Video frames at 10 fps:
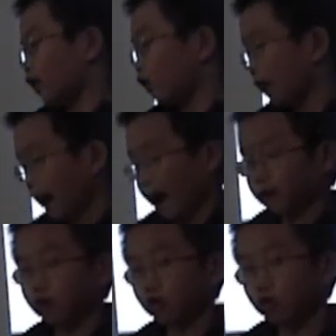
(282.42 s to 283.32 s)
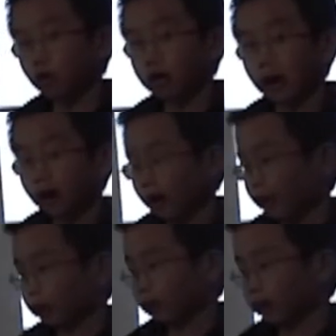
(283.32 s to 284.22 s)
go to after school care
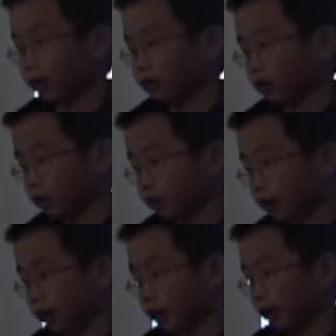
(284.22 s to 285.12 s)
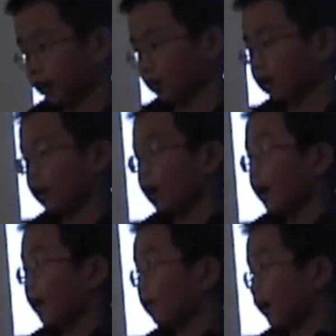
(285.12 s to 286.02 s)
at 3:30,
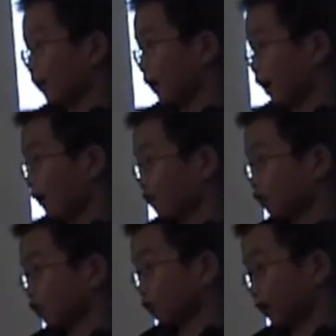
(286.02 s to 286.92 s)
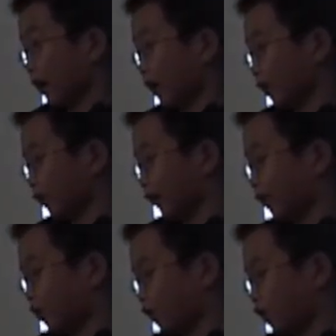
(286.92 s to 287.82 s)
and then after 3 hours I
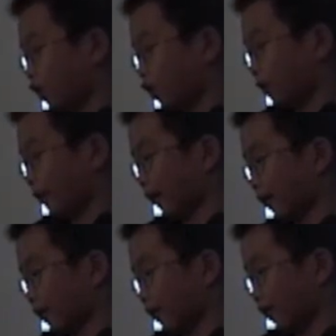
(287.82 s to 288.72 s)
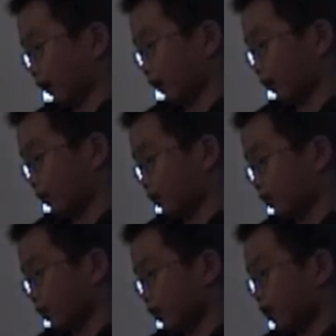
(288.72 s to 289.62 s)
go home at 6,
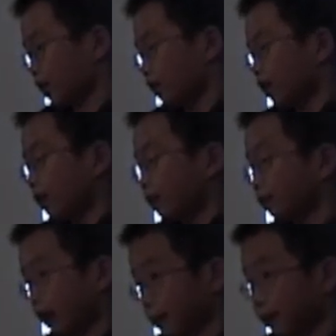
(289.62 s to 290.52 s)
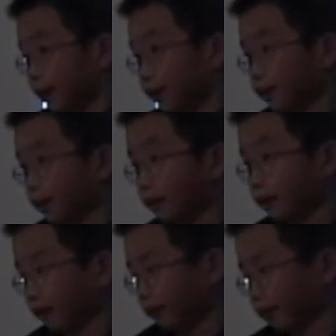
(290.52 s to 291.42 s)
play piano at
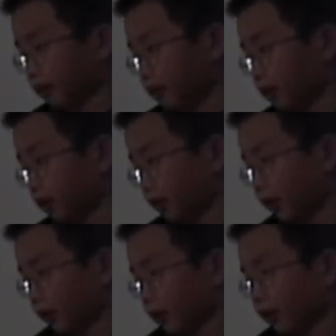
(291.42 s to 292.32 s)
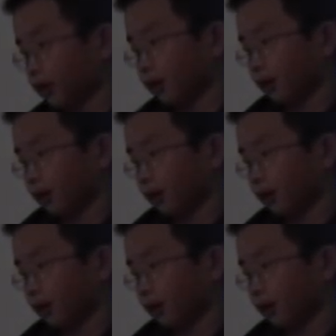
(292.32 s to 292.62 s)
6:30,